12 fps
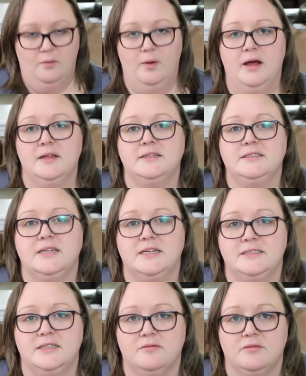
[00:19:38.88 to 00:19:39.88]
Well, it
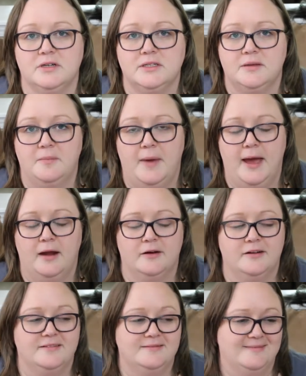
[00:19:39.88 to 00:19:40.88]
doesn't really
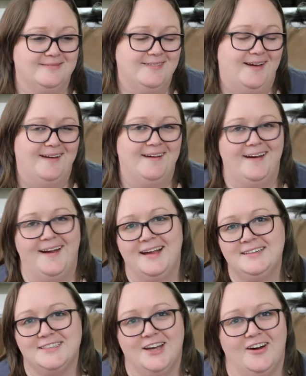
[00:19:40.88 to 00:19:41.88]
matter.
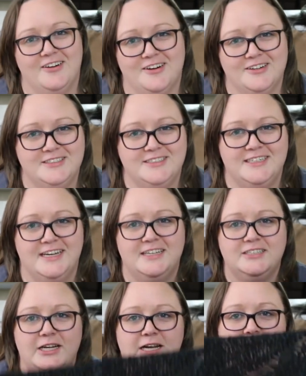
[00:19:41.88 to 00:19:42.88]
It's garter stitch.